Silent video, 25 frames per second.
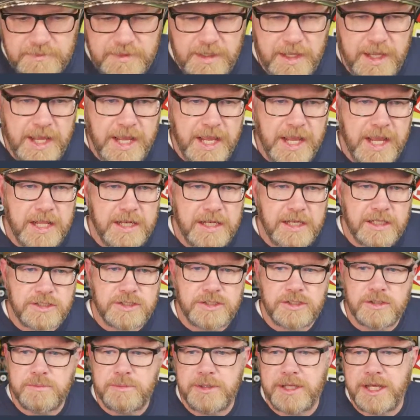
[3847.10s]
And it
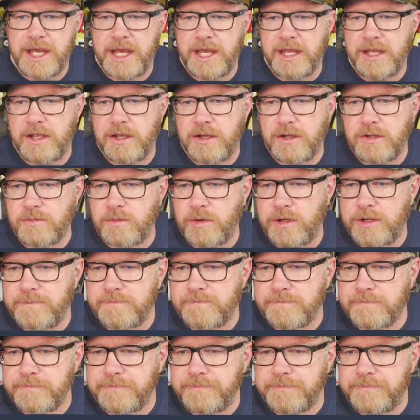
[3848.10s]
should be a good one.